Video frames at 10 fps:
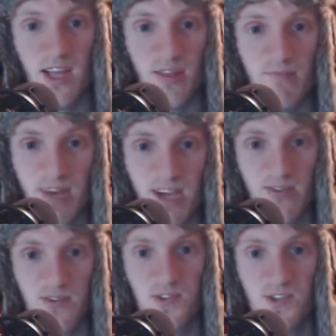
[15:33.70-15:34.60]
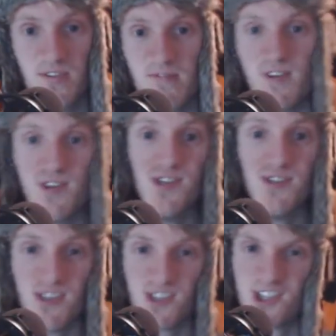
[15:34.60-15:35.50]
and the Bengals
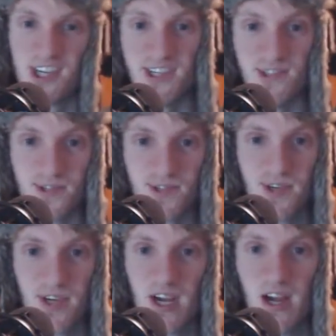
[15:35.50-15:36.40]
versus the Skins.